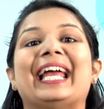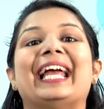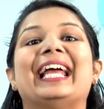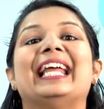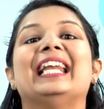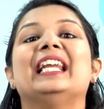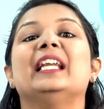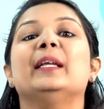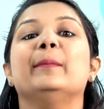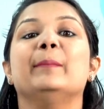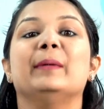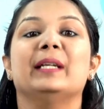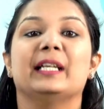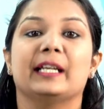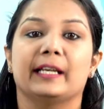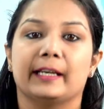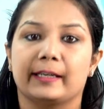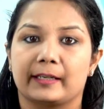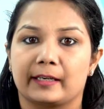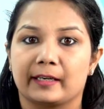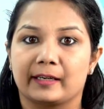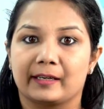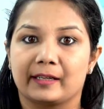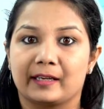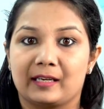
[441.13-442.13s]

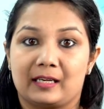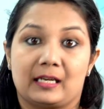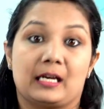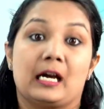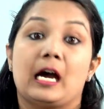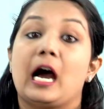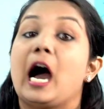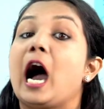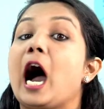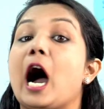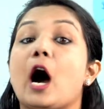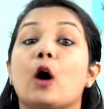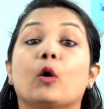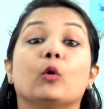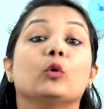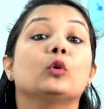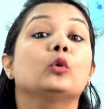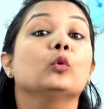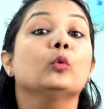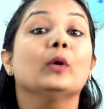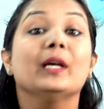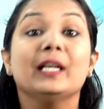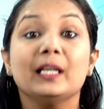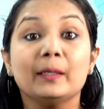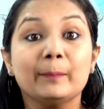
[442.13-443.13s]
eliminated. How
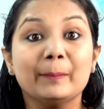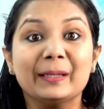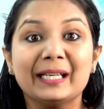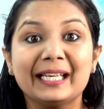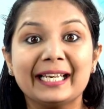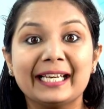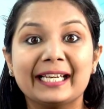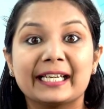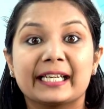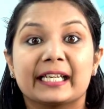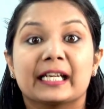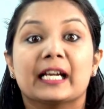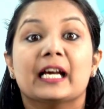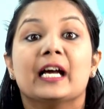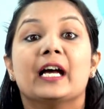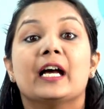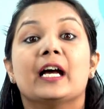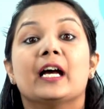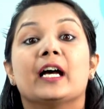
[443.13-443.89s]
to eliminate?